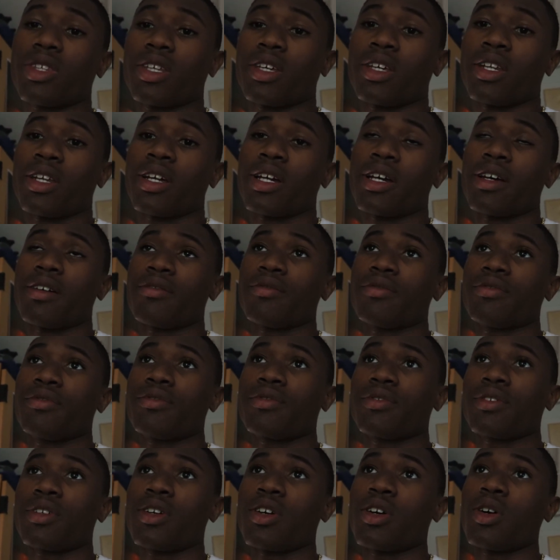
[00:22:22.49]
and I have
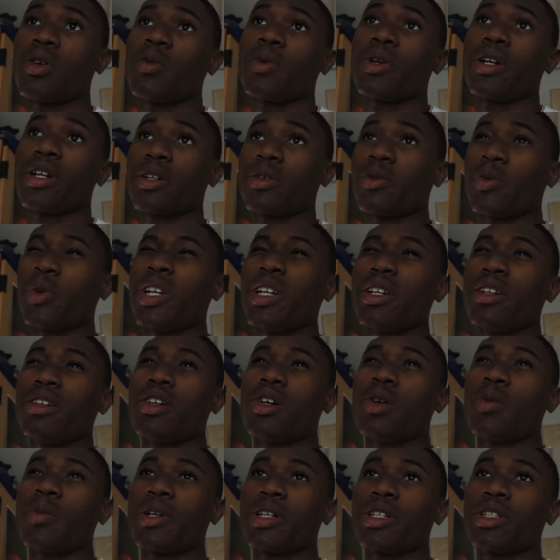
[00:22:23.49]
written
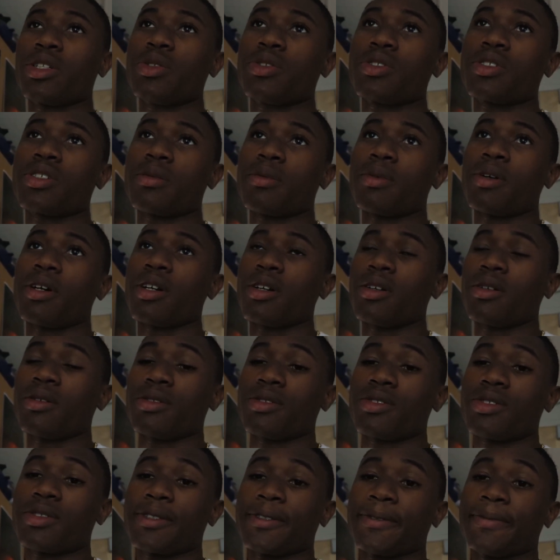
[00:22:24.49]
homework due tomorrow,
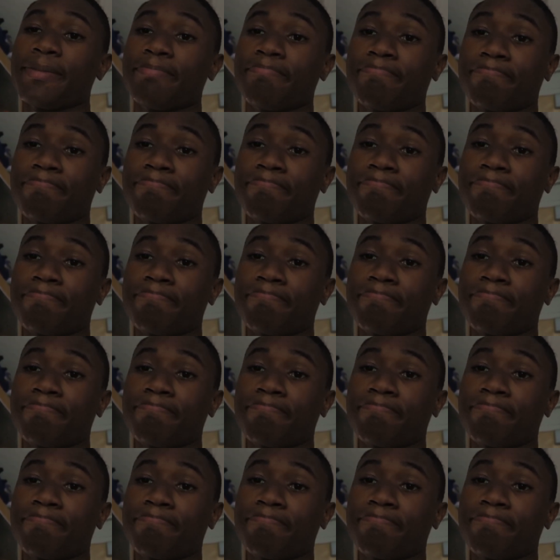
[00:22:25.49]
so